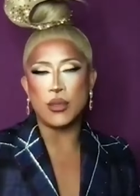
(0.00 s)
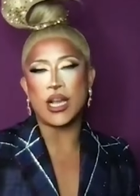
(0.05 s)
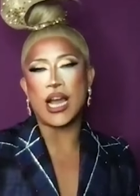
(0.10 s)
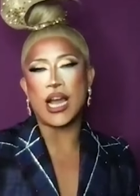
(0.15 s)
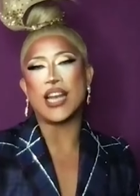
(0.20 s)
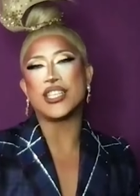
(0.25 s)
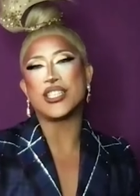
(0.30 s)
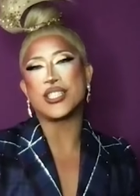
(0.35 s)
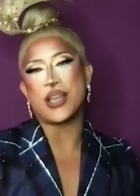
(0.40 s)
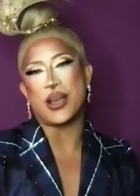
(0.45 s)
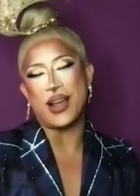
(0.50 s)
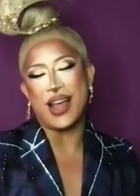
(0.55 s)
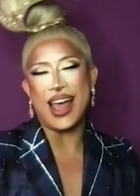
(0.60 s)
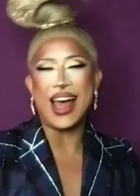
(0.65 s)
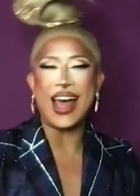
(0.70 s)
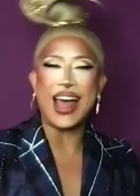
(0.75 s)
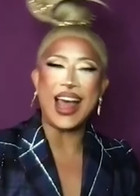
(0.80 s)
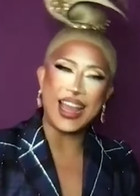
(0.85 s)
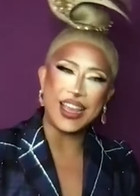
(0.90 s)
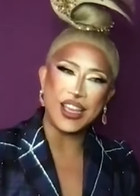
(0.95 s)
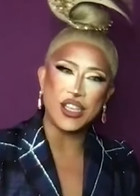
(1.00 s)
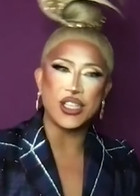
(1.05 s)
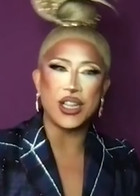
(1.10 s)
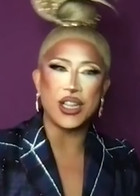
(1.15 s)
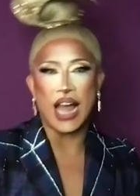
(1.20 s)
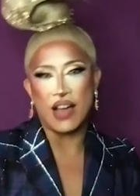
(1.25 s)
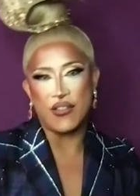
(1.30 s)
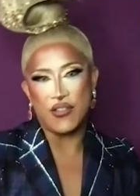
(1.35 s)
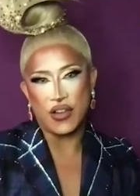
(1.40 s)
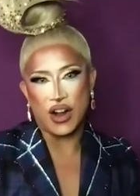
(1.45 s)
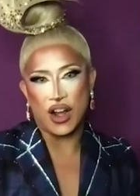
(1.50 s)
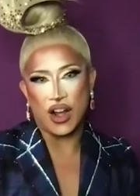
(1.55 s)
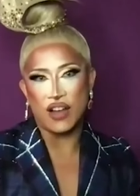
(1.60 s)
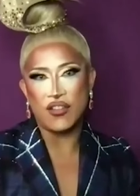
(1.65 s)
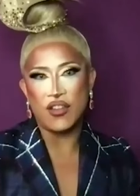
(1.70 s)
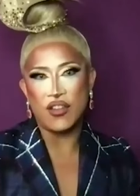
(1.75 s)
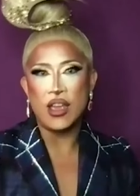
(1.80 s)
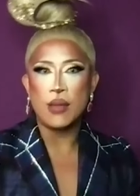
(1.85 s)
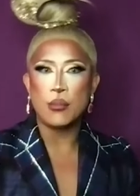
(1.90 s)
you kind of just go, you laugh it off.